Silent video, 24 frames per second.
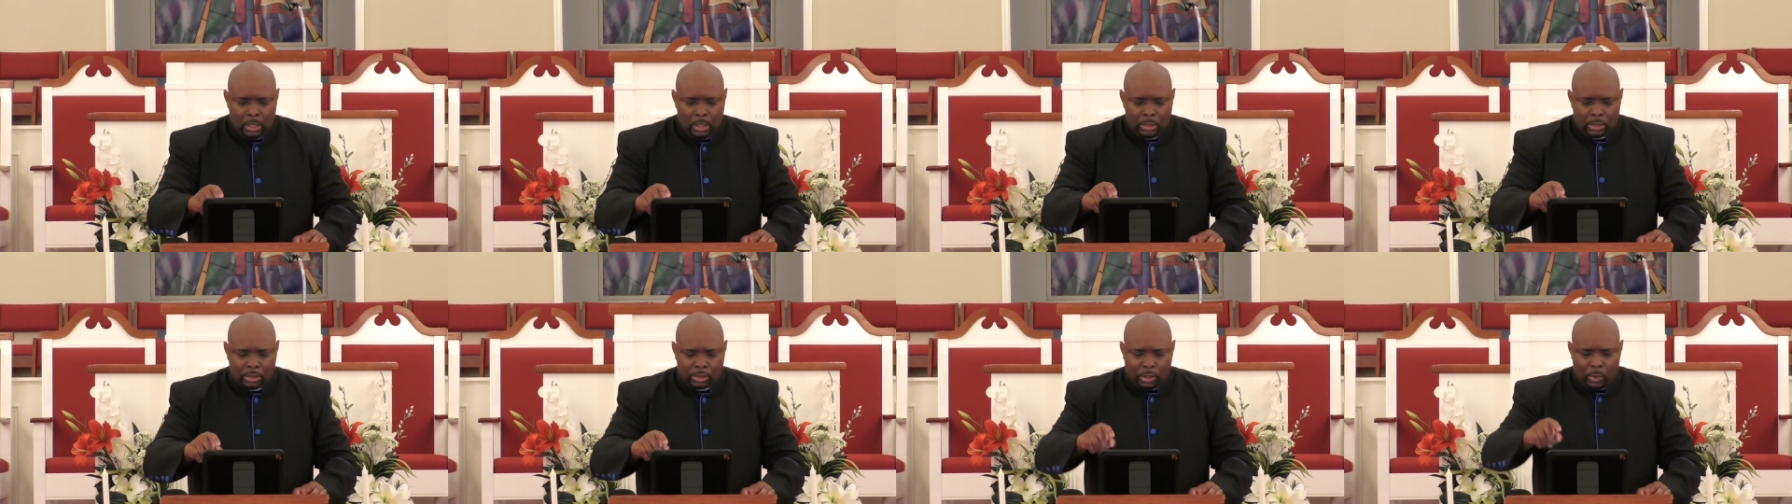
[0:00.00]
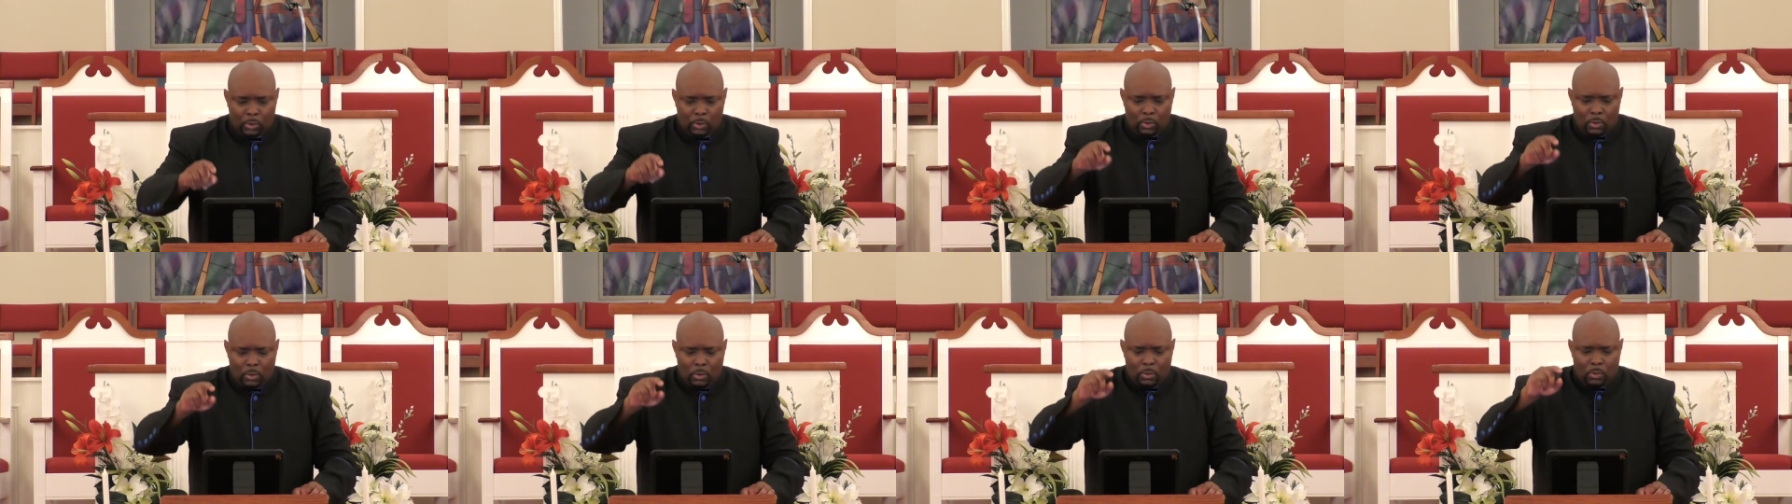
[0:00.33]

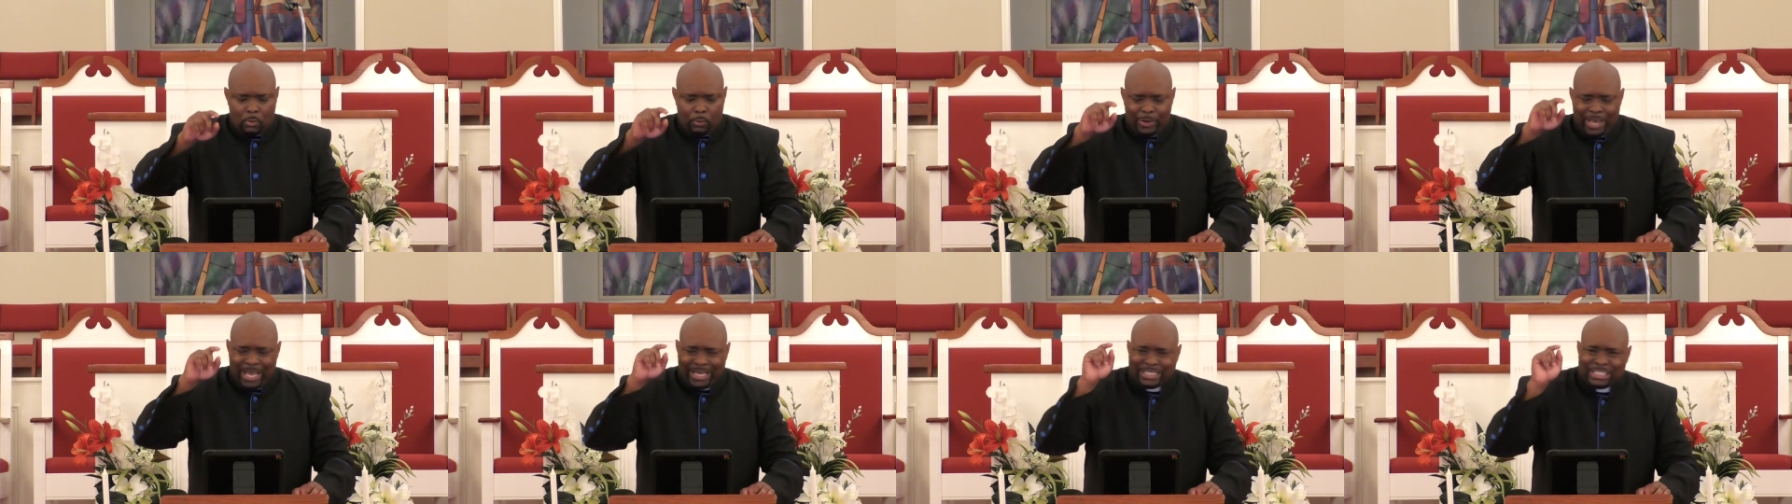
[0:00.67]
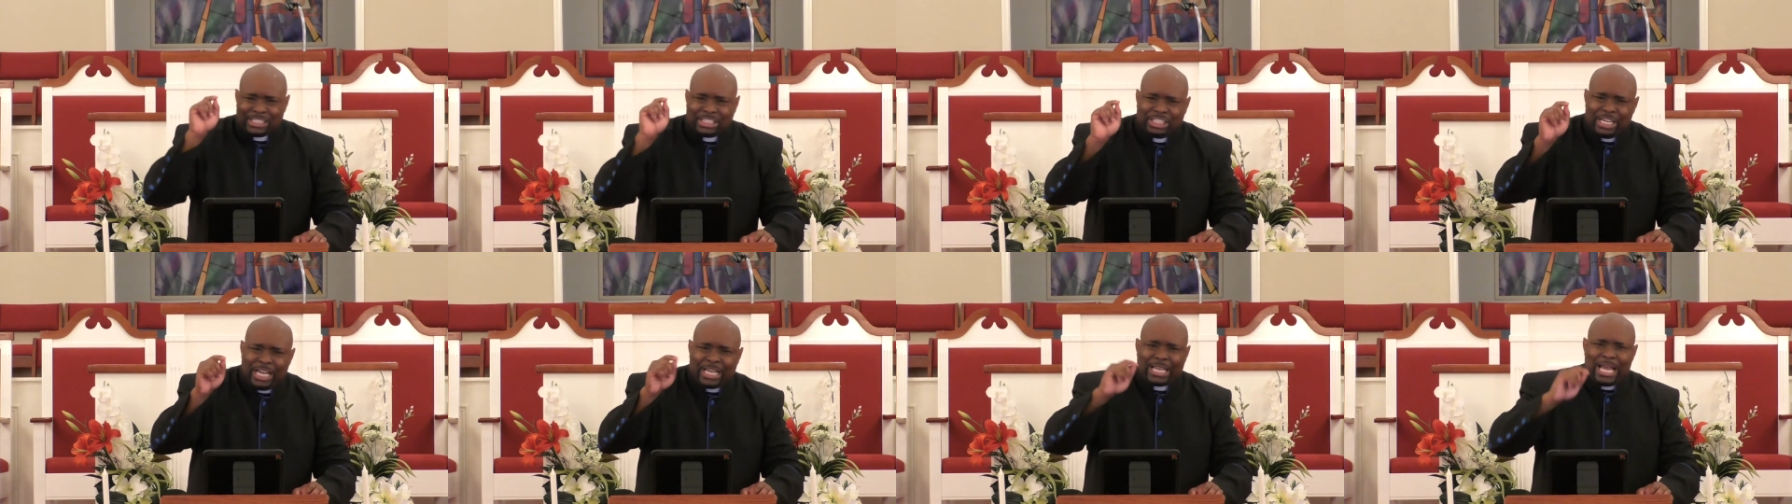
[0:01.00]
So we have to
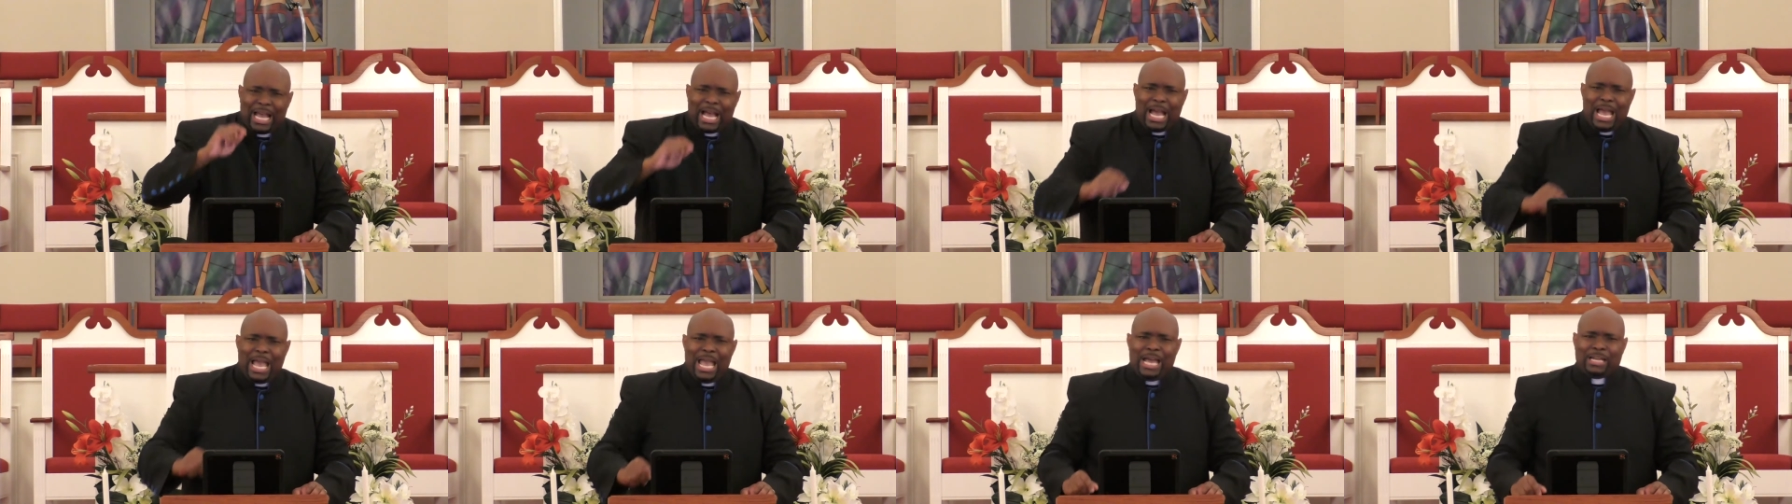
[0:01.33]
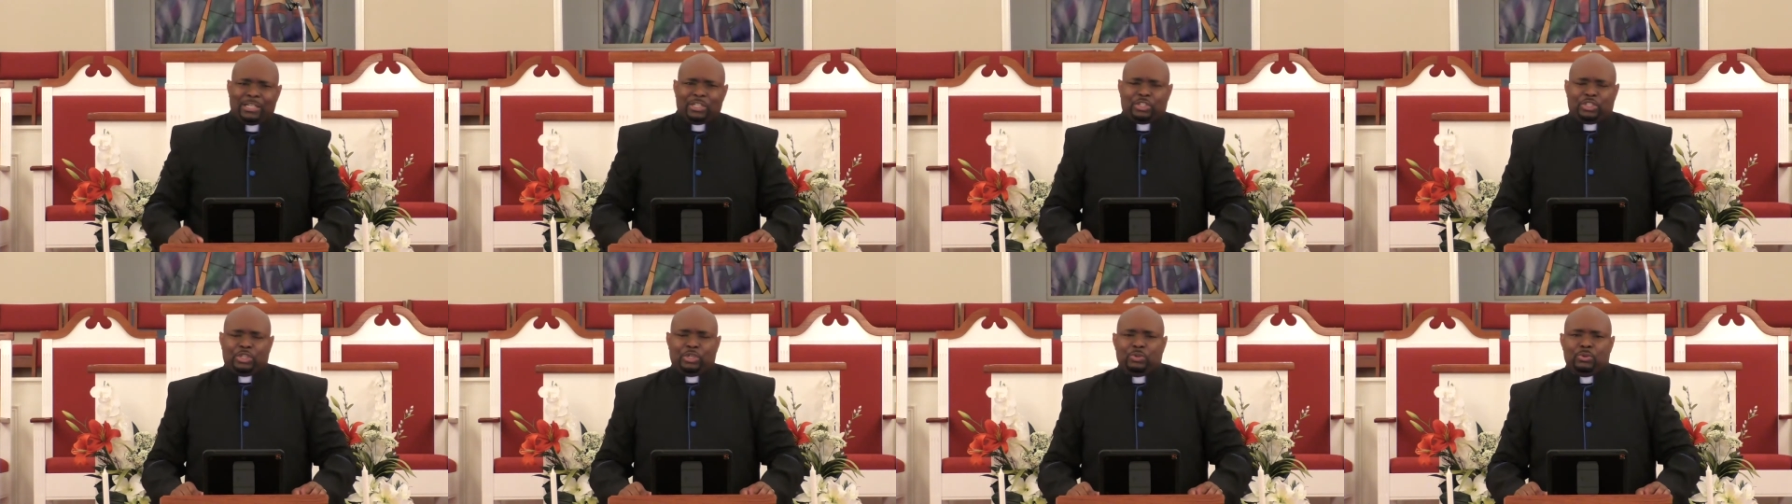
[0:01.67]
check our
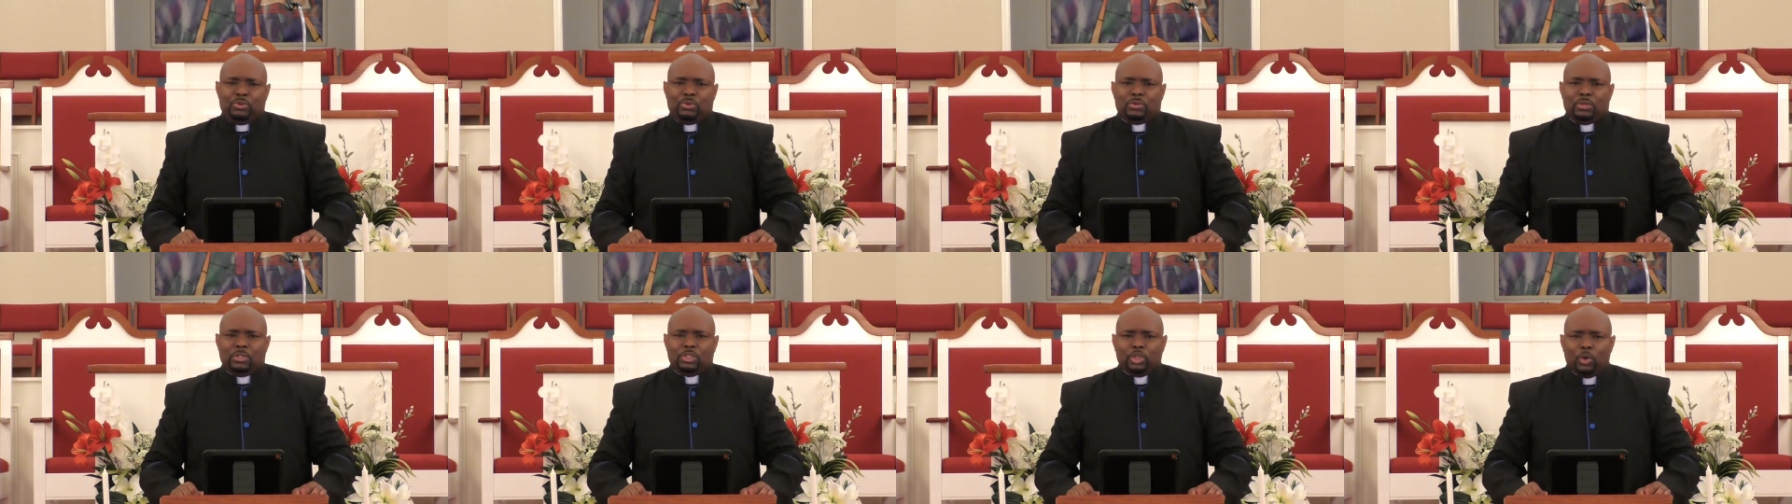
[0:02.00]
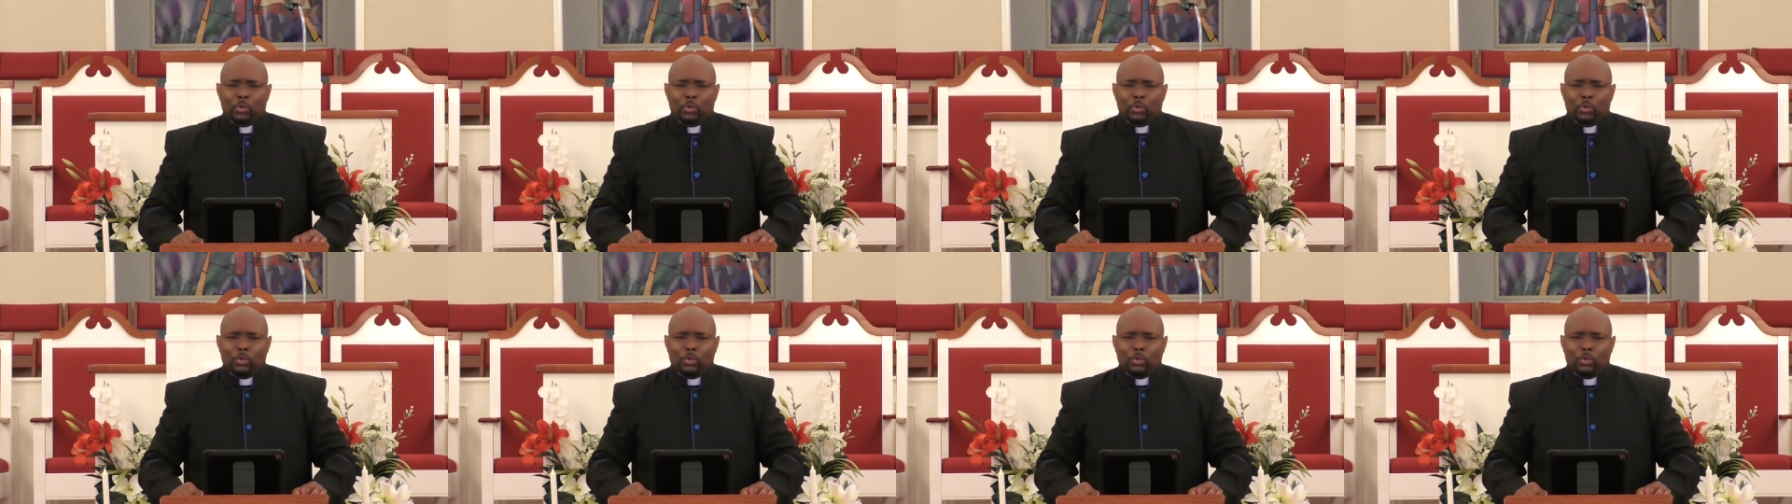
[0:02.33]
attitude.